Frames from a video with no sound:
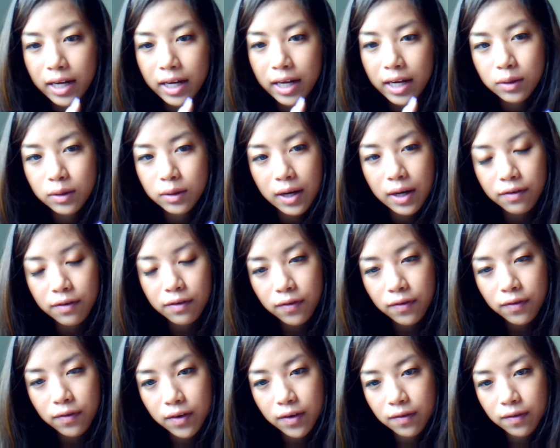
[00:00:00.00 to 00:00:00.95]
I do have a
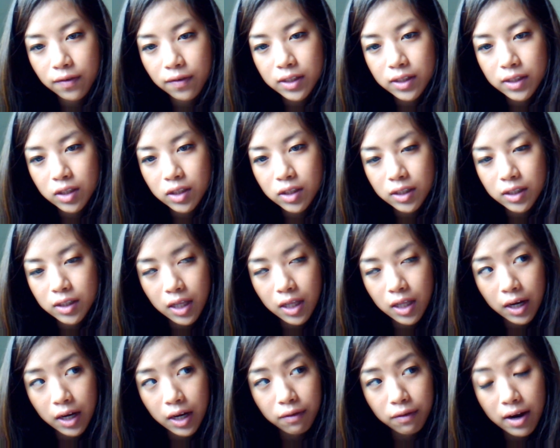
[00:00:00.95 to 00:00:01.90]
few of this just
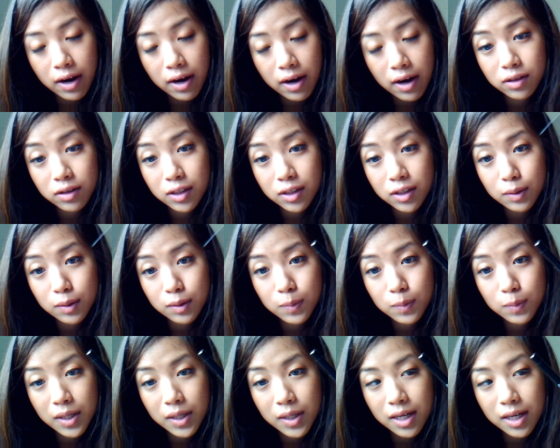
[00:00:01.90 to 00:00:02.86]
laying around just
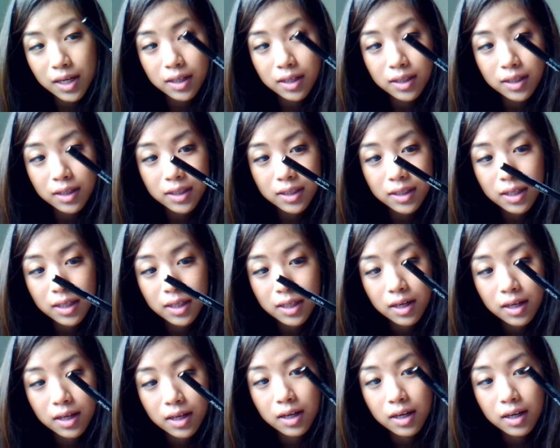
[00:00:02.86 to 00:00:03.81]
because
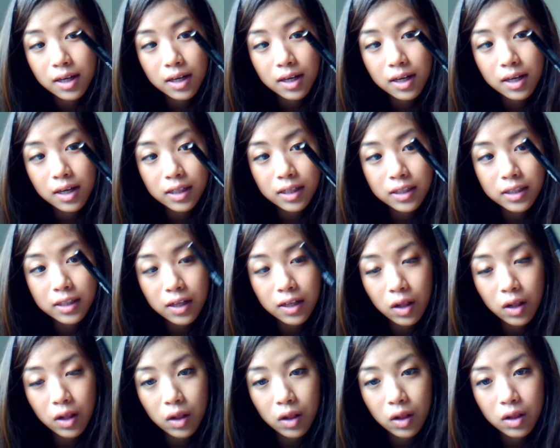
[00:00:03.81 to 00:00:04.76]
it's
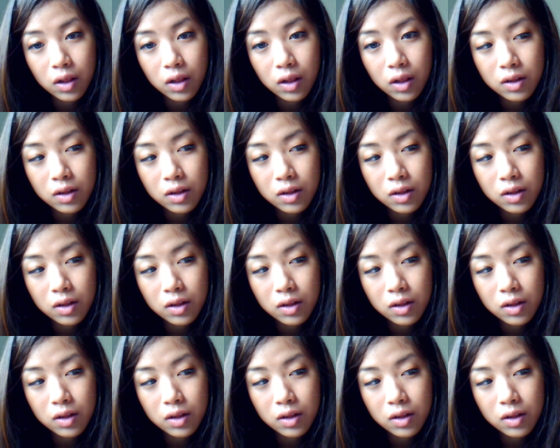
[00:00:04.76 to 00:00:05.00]
so